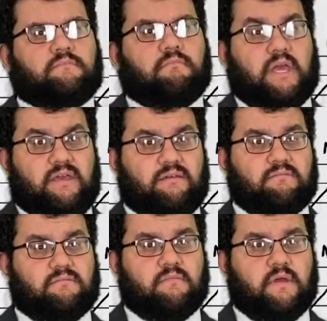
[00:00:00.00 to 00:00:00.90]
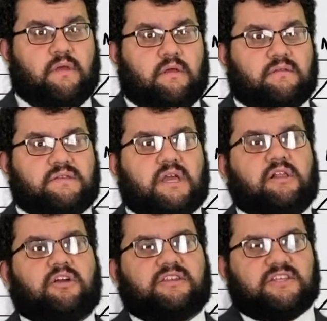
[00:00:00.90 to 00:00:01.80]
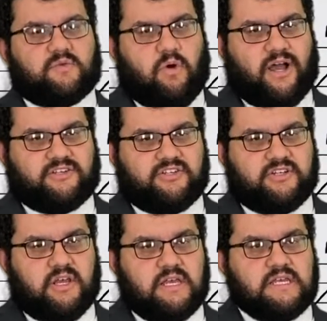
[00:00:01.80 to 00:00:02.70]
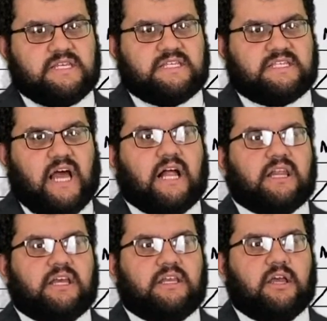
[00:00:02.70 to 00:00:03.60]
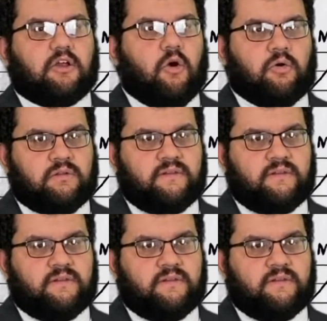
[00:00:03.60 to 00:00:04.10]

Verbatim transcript: Me? Take a look at this watch. Solid gold.